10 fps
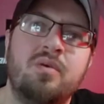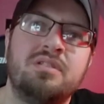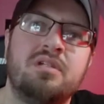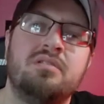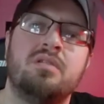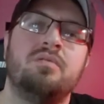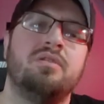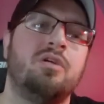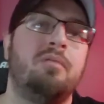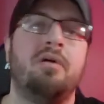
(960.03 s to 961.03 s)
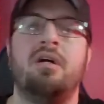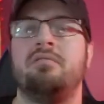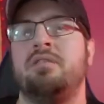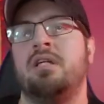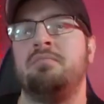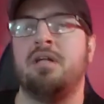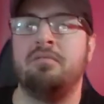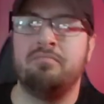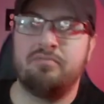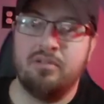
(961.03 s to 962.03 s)
I was done with the top half, came time
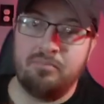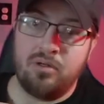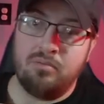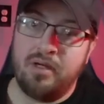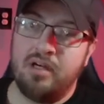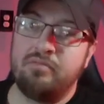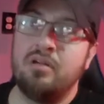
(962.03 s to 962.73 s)
for the bottom half,